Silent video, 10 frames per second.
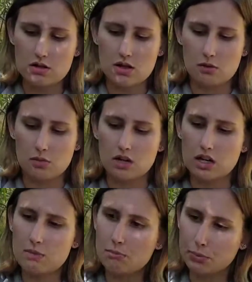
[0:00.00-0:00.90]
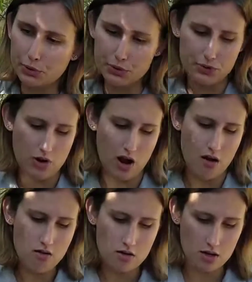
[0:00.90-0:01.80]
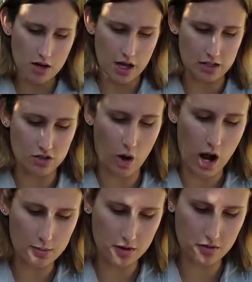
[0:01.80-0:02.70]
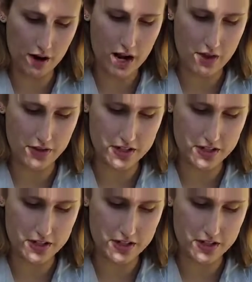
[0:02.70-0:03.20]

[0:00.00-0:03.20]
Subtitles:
I'm gonna get blue now. And so I'm gonna write at the